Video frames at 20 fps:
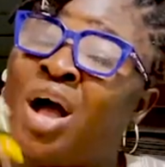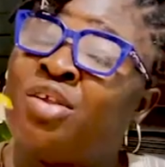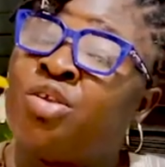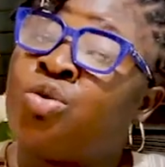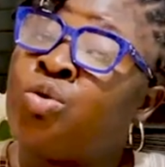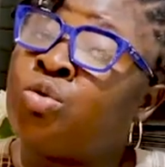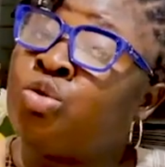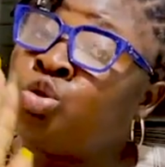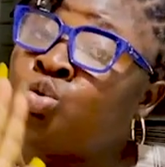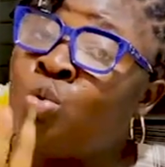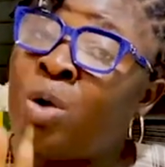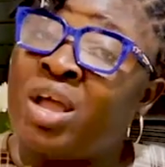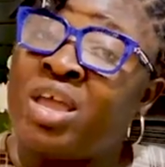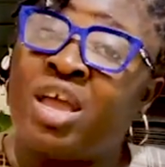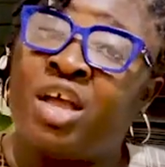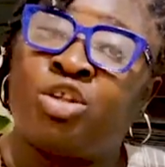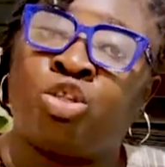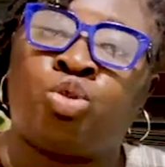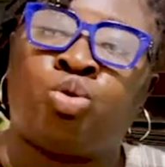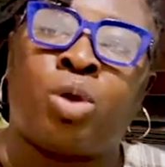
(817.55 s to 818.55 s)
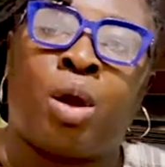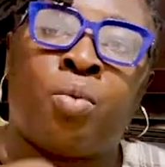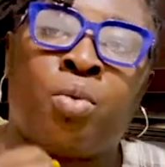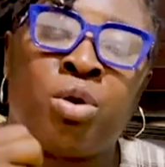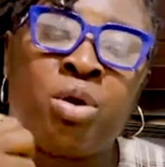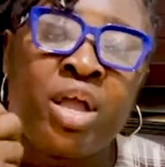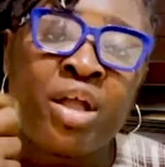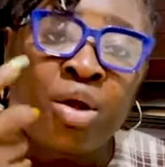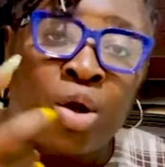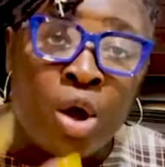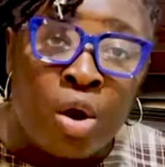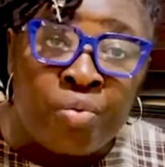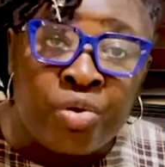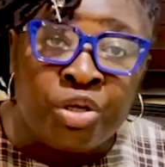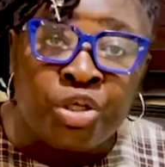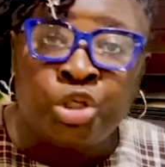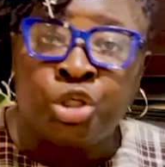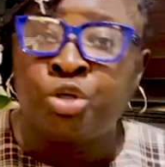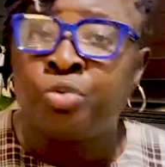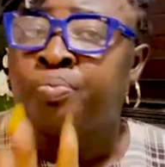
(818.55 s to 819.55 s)
And those who are yet to, I want to
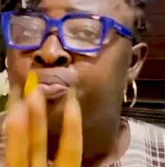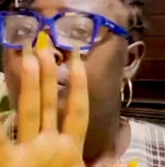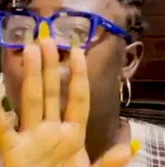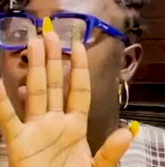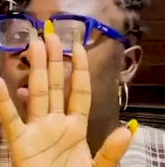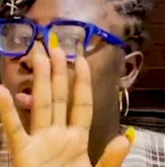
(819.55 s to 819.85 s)
encourage you